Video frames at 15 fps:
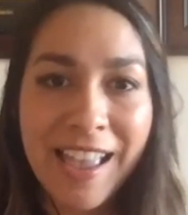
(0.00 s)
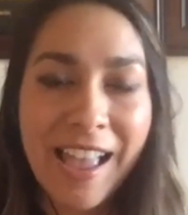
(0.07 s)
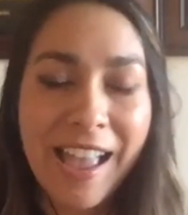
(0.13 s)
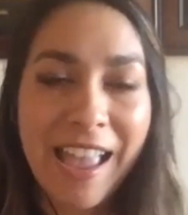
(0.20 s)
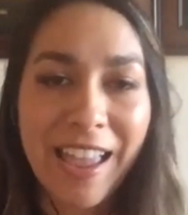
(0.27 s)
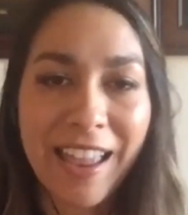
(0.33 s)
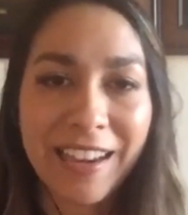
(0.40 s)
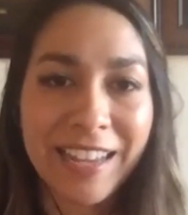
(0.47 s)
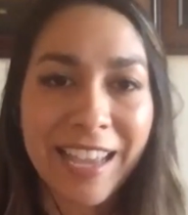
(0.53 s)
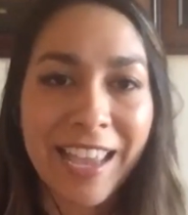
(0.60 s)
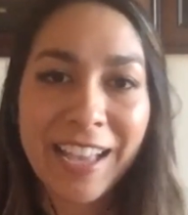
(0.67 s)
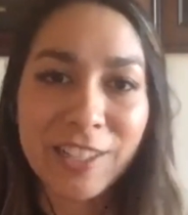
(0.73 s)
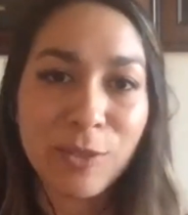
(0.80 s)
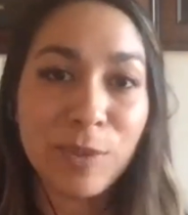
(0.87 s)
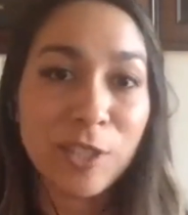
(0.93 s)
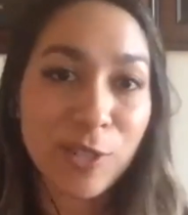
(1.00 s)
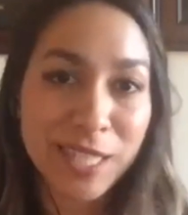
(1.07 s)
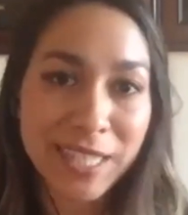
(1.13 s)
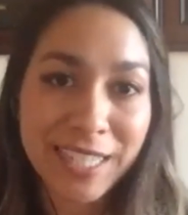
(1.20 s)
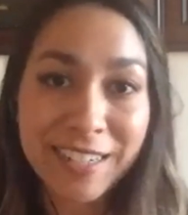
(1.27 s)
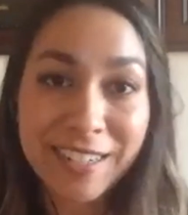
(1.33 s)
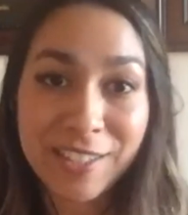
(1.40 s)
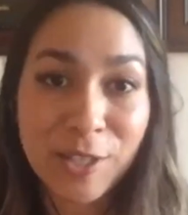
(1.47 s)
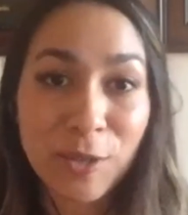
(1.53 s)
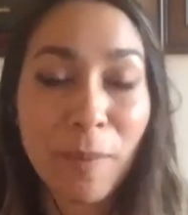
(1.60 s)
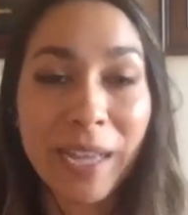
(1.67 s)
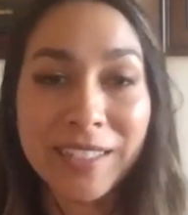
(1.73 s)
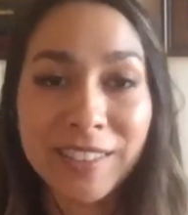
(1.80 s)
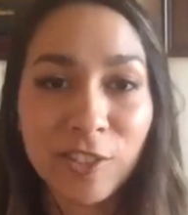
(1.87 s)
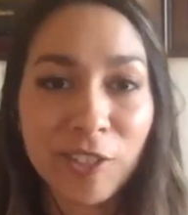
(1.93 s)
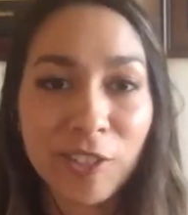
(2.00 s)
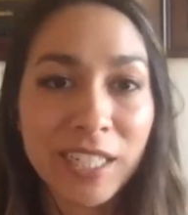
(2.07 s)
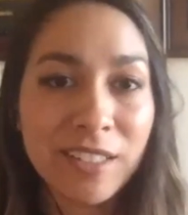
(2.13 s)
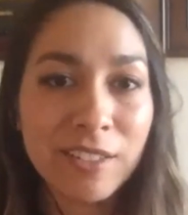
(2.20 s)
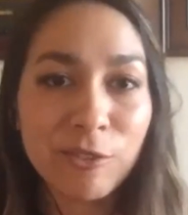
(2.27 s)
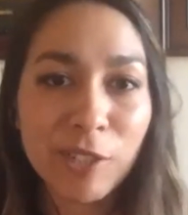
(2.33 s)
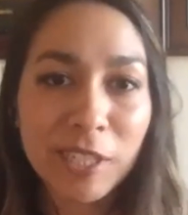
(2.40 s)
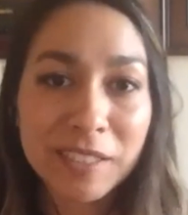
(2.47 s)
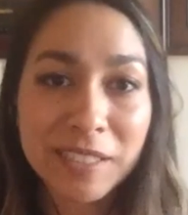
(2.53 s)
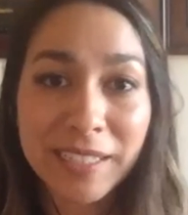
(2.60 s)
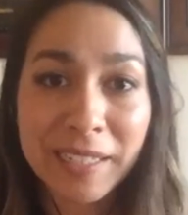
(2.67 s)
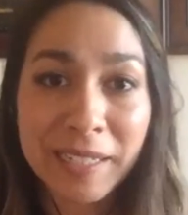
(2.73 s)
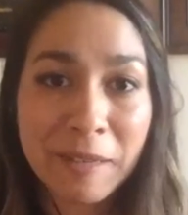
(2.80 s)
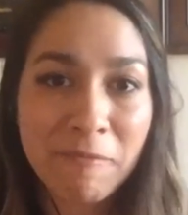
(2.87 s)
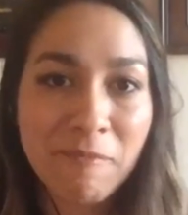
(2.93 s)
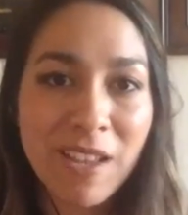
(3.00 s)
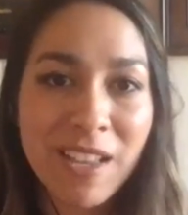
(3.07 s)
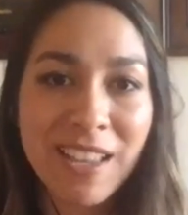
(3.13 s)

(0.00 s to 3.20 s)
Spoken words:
and it had to be translated into Mandarin real time.